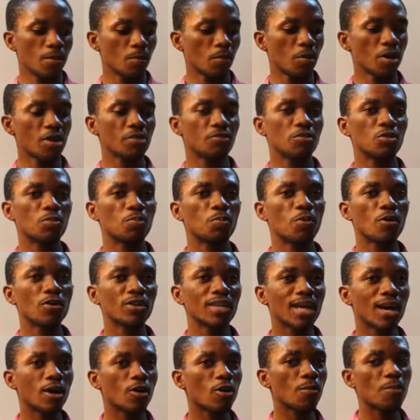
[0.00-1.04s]
But if you pour
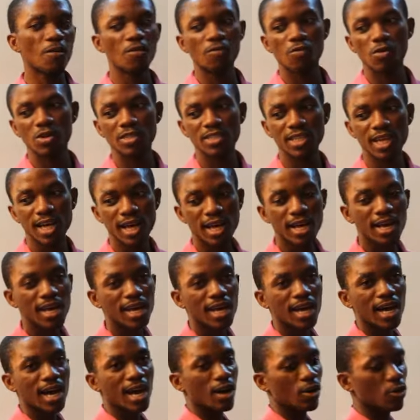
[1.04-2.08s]
that cup of water
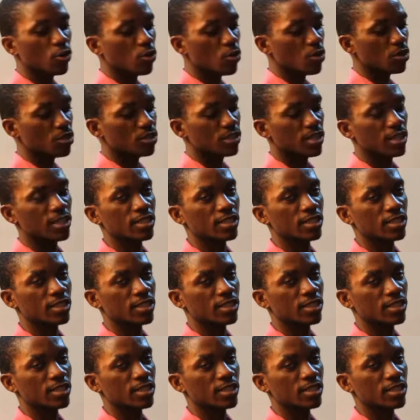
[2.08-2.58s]
across